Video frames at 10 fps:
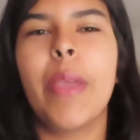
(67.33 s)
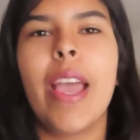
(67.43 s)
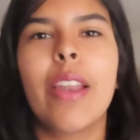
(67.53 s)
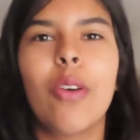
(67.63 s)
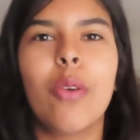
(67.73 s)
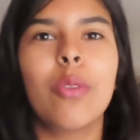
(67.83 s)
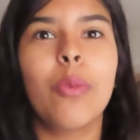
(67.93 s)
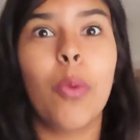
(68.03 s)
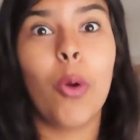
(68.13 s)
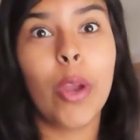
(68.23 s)
piano,
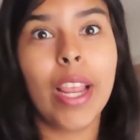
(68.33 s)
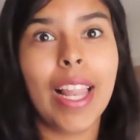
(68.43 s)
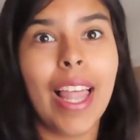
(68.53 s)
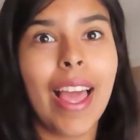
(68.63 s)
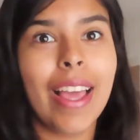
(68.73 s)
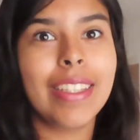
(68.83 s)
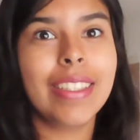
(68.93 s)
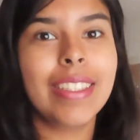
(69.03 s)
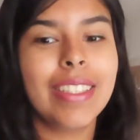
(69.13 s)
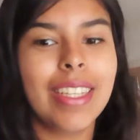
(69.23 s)
the boring
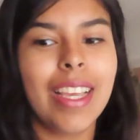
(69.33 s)
class.